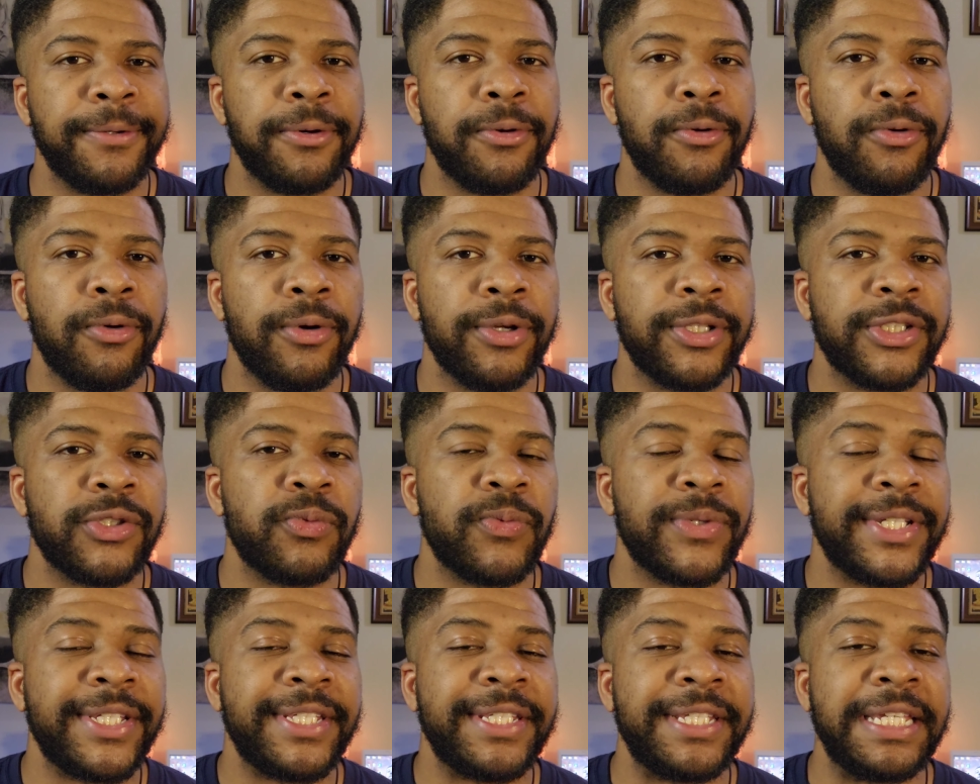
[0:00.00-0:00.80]
or it's
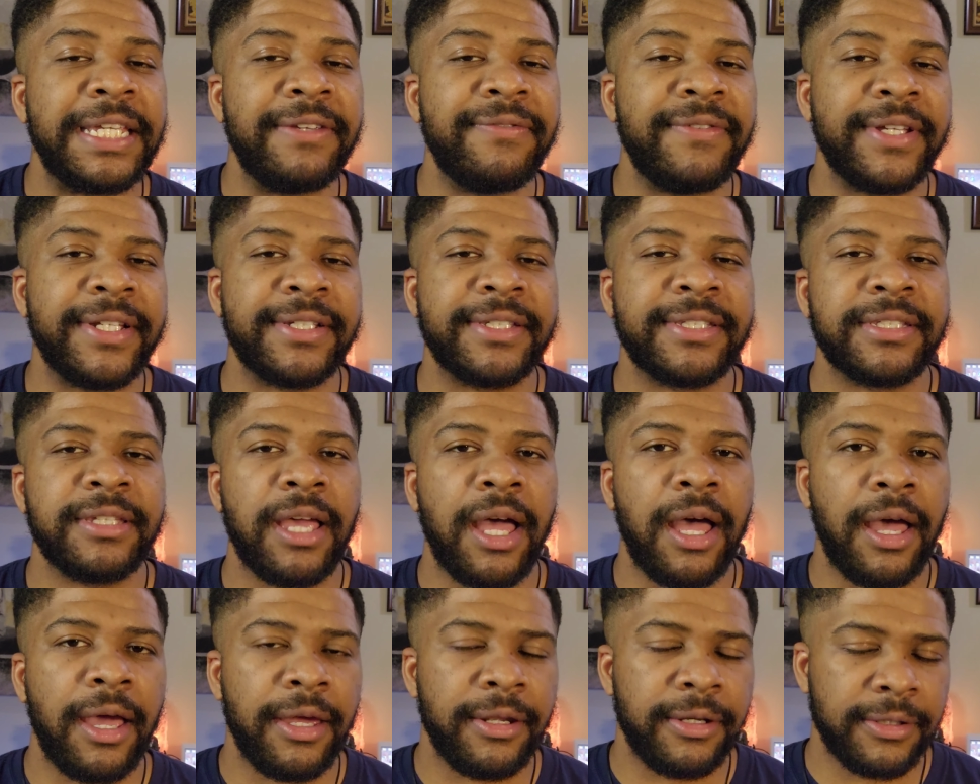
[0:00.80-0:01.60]
receiving
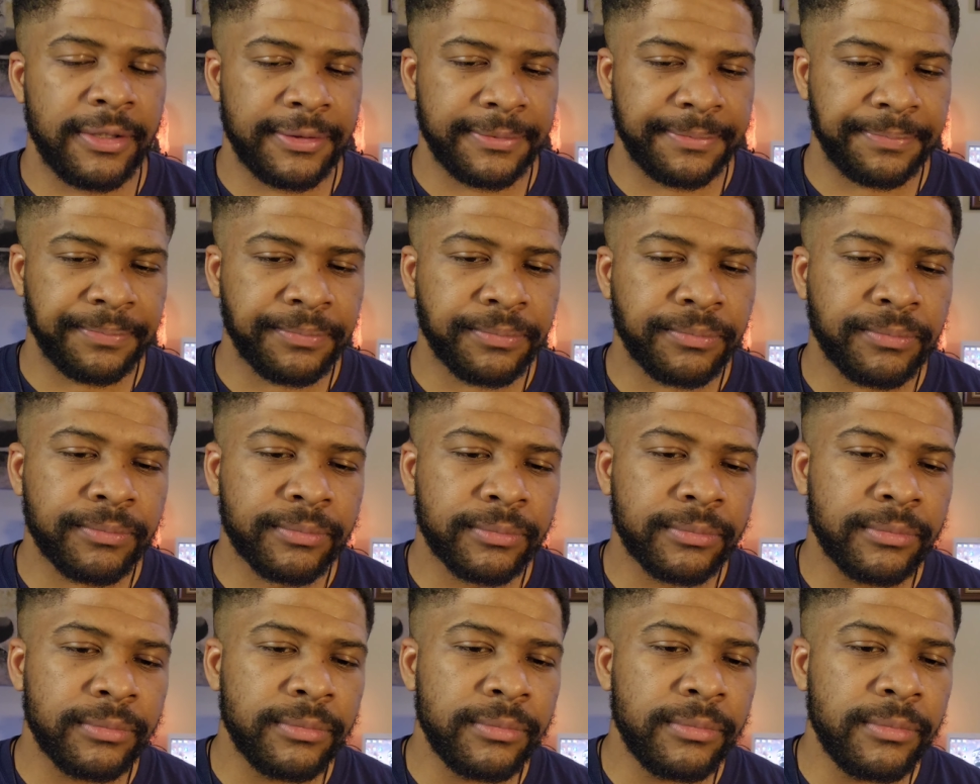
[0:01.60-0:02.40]
side.
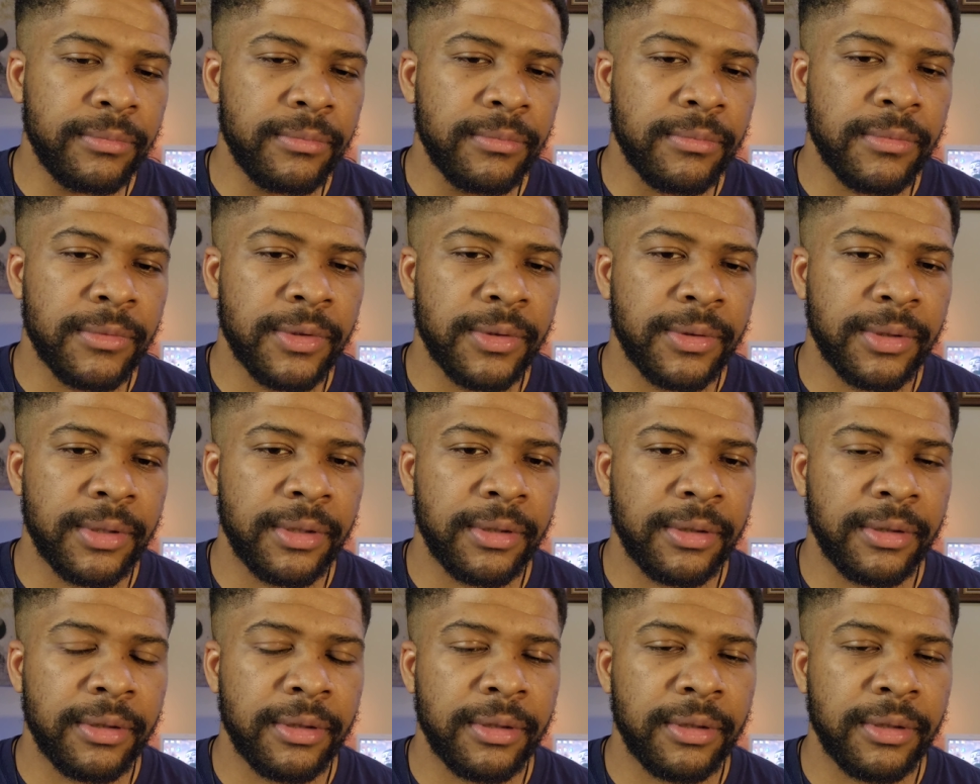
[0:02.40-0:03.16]
Okay.